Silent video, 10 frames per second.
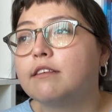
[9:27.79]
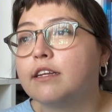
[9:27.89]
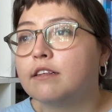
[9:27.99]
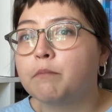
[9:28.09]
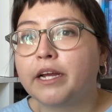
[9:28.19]
it
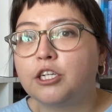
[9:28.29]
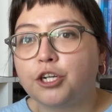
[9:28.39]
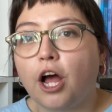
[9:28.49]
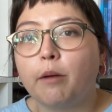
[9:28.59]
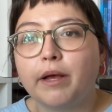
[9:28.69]
is my
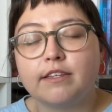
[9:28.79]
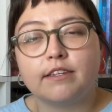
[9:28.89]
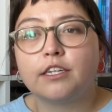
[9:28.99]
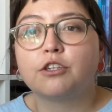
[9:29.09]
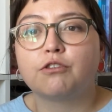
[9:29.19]
job as
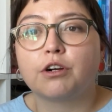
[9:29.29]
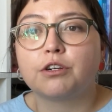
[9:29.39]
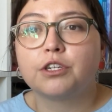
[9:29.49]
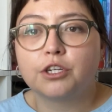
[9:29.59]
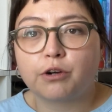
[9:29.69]
the instructor
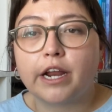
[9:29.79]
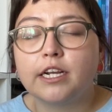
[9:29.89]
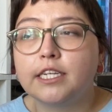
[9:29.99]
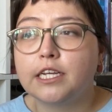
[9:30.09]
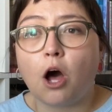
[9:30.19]
to try to
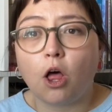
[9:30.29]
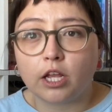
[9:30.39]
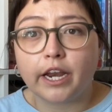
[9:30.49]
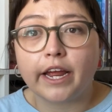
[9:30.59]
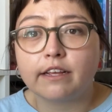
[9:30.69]

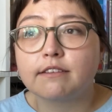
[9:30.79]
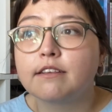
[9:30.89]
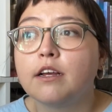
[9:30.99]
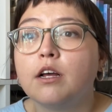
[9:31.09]
decolonize